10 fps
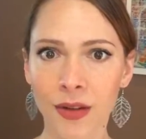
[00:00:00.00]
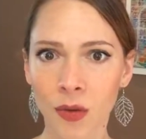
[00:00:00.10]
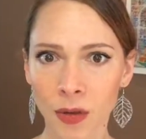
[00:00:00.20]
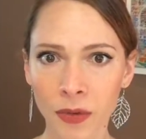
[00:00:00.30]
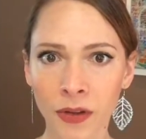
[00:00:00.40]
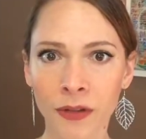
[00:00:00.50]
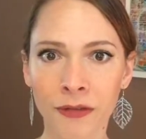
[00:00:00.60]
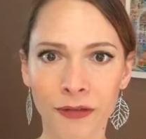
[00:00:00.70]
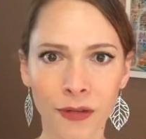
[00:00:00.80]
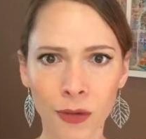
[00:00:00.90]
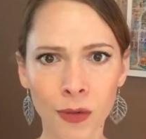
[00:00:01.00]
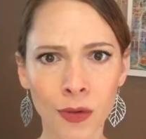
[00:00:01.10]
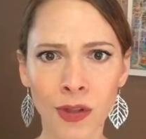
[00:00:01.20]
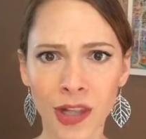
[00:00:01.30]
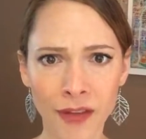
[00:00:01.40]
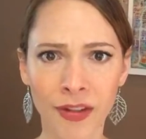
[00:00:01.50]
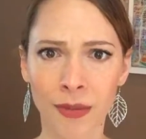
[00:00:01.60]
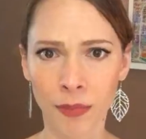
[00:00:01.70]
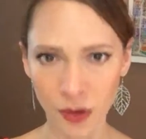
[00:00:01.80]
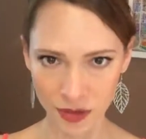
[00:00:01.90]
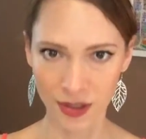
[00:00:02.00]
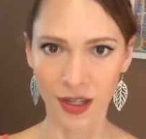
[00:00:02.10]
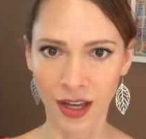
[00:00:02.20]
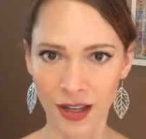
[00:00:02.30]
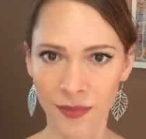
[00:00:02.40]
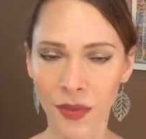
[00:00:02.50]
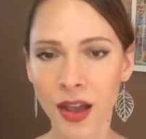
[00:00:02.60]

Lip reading: a normal food-loving person again.